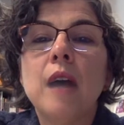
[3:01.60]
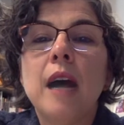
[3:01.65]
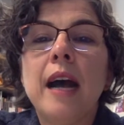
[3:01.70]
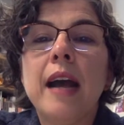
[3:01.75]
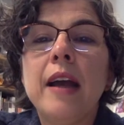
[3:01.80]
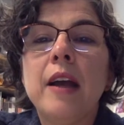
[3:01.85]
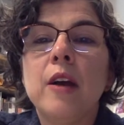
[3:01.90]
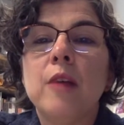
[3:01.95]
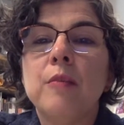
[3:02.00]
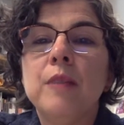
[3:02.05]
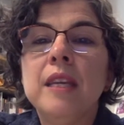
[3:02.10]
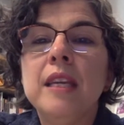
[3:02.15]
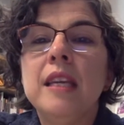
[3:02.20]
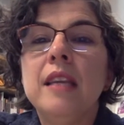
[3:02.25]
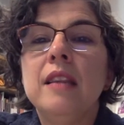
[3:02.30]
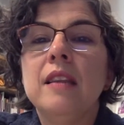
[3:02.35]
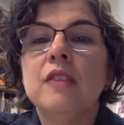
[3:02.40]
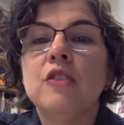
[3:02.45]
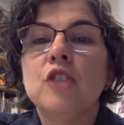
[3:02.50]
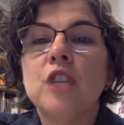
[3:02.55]
IRB,
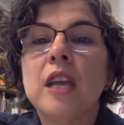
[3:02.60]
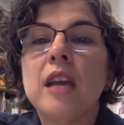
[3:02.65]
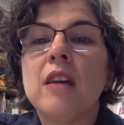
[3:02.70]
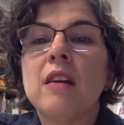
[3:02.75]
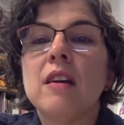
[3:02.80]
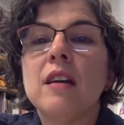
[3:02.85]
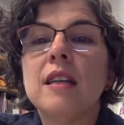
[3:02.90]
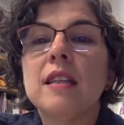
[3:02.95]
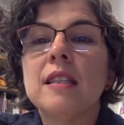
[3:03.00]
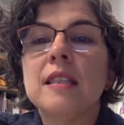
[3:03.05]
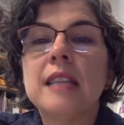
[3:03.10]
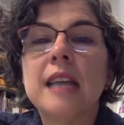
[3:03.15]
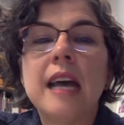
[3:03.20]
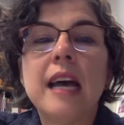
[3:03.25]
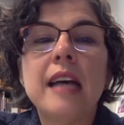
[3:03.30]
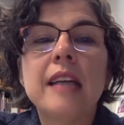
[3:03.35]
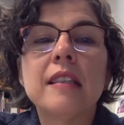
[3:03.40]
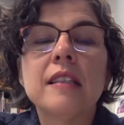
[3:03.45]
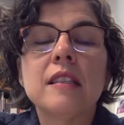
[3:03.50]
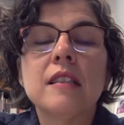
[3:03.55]
the chair is
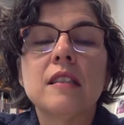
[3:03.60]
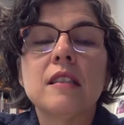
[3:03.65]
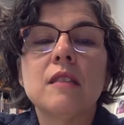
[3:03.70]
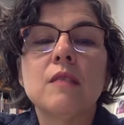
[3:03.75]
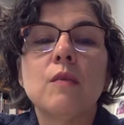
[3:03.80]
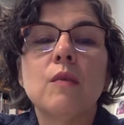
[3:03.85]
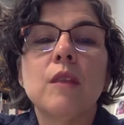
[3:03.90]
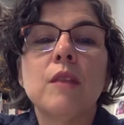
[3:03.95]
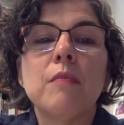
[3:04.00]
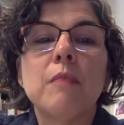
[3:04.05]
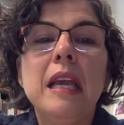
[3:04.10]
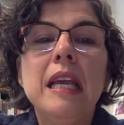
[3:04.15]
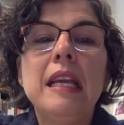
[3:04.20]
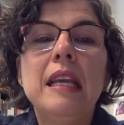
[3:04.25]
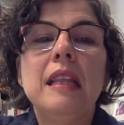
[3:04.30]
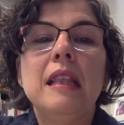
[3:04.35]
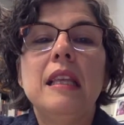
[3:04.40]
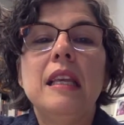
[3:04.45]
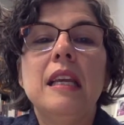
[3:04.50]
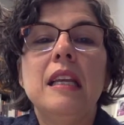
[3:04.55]
tasked with
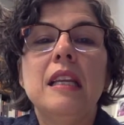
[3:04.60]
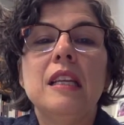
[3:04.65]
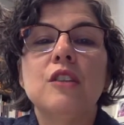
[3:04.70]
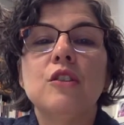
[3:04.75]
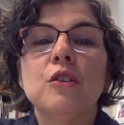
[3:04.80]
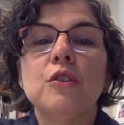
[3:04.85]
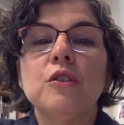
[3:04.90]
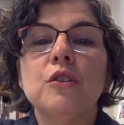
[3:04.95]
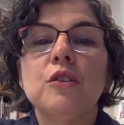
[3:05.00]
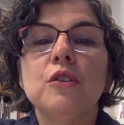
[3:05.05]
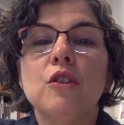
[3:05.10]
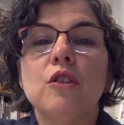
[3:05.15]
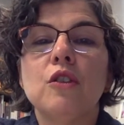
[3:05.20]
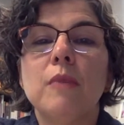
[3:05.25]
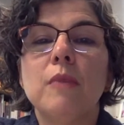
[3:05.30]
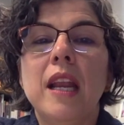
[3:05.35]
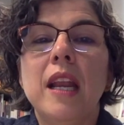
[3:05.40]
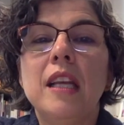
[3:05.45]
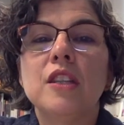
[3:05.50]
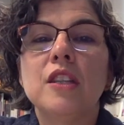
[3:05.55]
making the initial
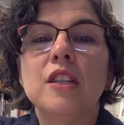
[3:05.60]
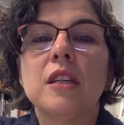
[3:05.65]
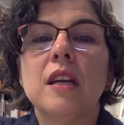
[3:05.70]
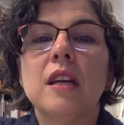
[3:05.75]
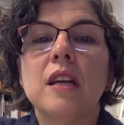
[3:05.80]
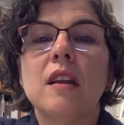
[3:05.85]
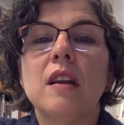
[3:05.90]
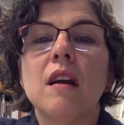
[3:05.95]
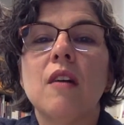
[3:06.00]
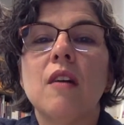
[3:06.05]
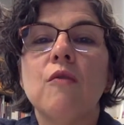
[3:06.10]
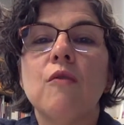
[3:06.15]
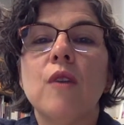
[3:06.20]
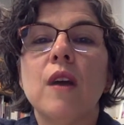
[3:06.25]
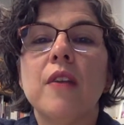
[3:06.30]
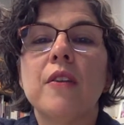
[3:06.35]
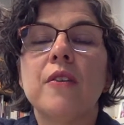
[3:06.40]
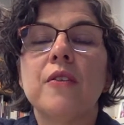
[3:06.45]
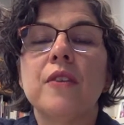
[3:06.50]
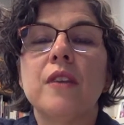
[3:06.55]
determination of
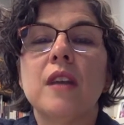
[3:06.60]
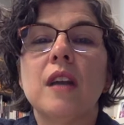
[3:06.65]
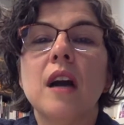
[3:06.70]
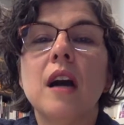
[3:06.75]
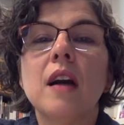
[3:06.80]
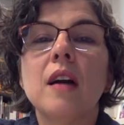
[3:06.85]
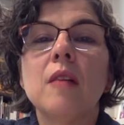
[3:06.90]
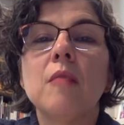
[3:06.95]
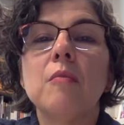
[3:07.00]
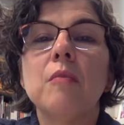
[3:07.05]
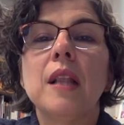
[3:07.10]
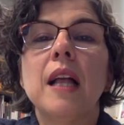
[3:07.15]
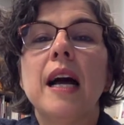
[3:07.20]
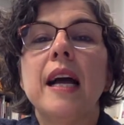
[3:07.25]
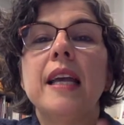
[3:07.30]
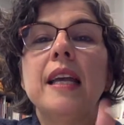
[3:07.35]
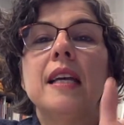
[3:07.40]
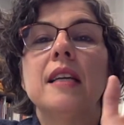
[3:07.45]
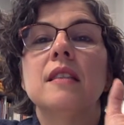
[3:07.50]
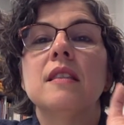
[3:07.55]
whether the
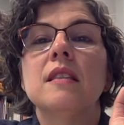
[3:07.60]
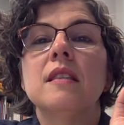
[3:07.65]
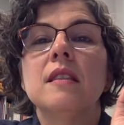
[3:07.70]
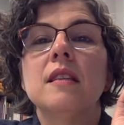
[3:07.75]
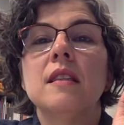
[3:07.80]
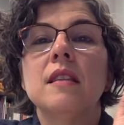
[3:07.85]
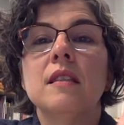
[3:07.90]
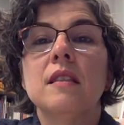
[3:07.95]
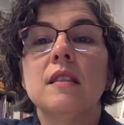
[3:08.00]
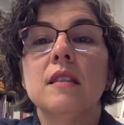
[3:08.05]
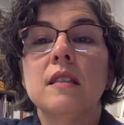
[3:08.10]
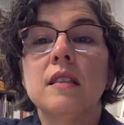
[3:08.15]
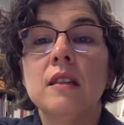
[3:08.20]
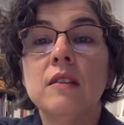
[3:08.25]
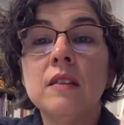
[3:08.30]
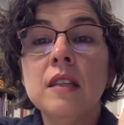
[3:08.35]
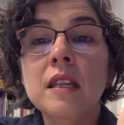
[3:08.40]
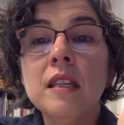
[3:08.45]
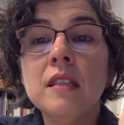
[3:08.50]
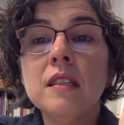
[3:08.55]
noncompliance is
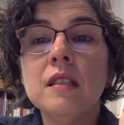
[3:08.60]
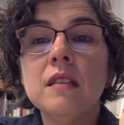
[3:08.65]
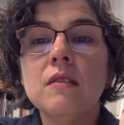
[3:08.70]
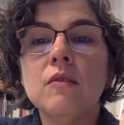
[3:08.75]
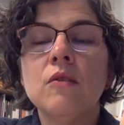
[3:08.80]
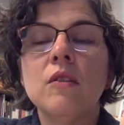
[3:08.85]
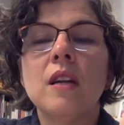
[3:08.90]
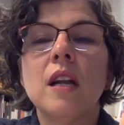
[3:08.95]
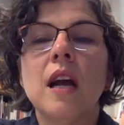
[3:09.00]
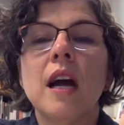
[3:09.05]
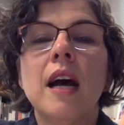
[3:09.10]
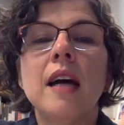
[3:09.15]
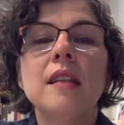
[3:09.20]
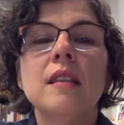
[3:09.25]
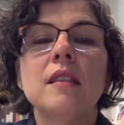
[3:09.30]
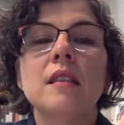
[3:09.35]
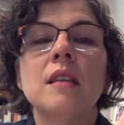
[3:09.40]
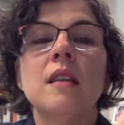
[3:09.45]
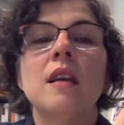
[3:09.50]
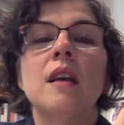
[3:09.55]
serious or
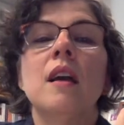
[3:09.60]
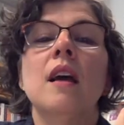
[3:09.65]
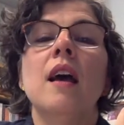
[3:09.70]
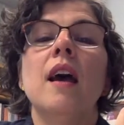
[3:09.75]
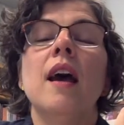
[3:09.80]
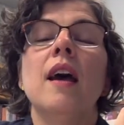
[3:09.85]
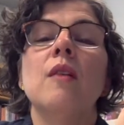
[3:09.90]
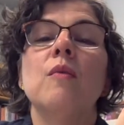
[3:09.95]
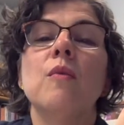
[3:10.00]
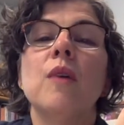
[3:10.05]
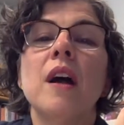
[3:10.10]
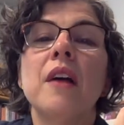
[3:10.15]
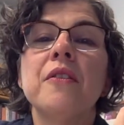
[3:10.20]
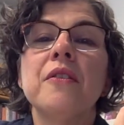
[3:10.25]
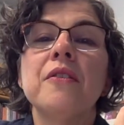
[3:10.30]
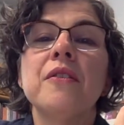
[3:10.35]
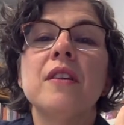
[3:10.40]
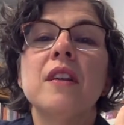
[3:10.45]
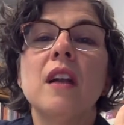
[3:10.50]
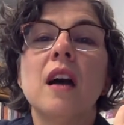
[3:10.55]
not, and
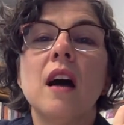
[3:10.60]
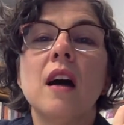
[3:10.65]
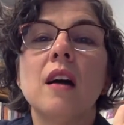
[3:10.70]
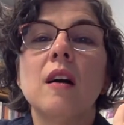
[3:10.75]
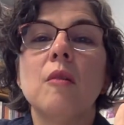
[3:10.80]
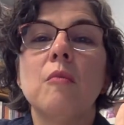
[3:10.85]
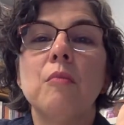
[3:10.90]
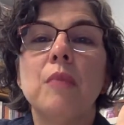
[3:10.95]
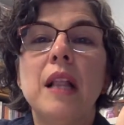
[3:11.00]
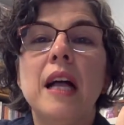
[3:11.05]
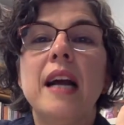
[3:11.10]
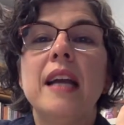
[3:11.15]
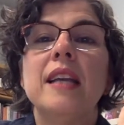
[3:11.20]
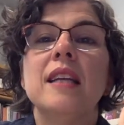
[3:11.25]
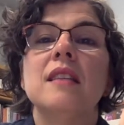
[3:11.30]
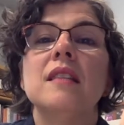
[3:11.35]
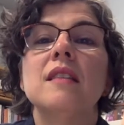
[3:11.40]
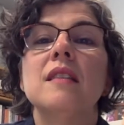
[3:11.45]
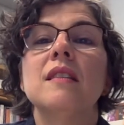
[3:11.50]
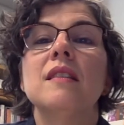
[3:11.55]
whether the
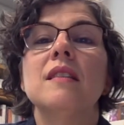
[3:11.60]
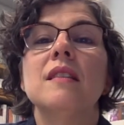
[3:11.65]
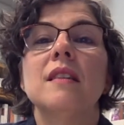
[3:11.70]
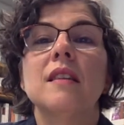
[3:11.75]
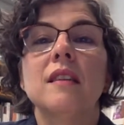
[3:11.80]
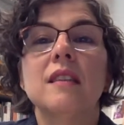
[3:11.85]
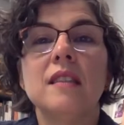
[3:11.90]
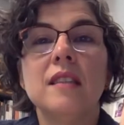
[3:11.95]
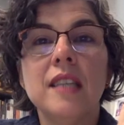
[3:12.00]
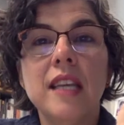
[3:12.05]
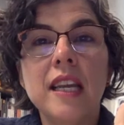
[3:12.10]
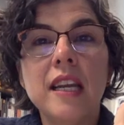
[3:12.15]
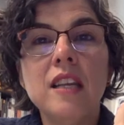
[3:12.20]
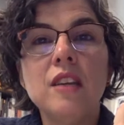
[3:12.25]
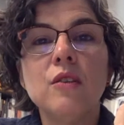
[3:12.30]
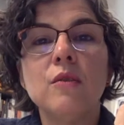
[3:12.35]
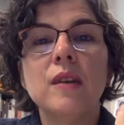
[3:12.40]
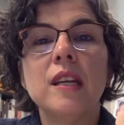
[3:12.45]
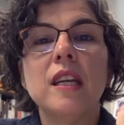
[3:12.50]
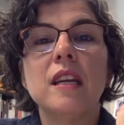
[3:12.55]
noncompliance is
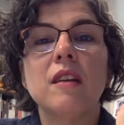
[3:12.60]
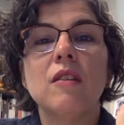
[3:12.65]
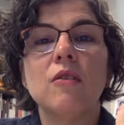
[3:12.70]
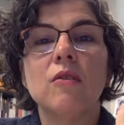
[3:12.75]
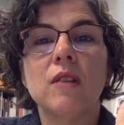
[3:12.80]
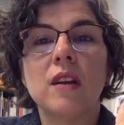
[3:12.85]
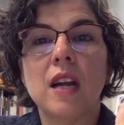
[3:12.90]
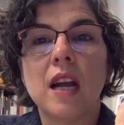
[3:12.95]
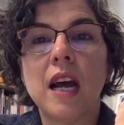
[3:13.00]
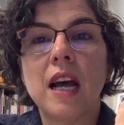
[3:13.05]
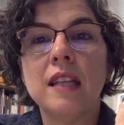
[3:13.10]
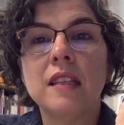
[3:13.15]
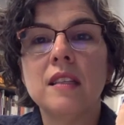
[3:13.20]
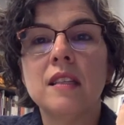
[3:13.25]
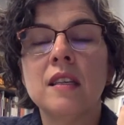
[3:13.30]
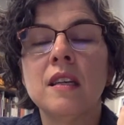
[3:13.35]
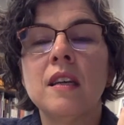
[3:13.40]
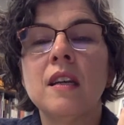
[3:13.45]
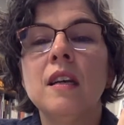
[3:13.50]
continuing or not.